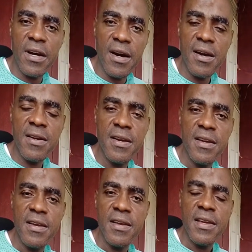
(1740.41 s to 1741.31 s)
talk,
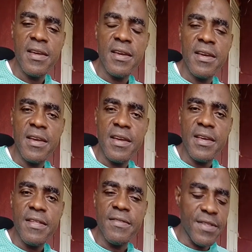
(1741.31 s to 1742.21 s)

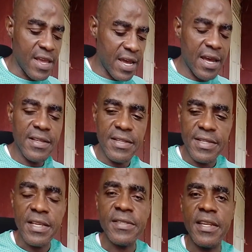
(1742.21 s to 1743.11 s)
they
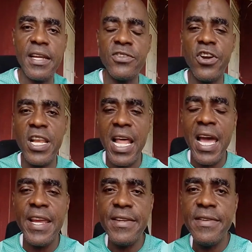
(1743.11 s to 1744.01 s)
say that you're
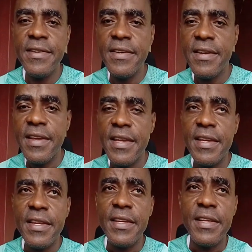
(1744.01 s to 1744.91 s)
lying,
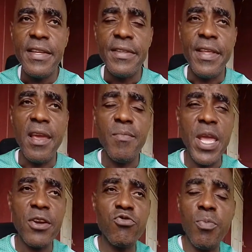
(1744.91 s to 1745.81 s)
they
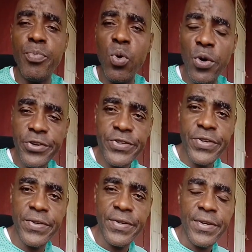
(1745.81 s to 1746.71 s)
make
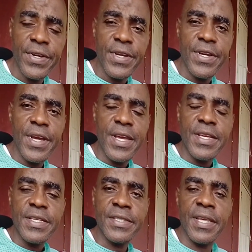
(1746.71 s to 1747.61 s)
report,
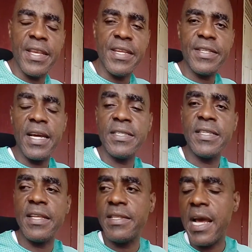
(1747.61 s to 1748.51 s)
send it and
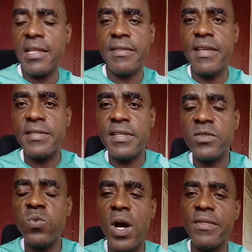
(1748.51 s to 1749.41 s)
say that this
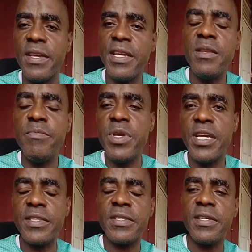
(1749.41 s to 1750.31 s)
is what the
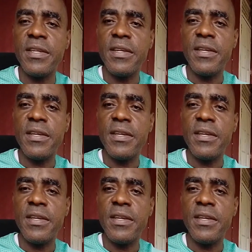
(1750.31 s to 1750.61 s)
inmate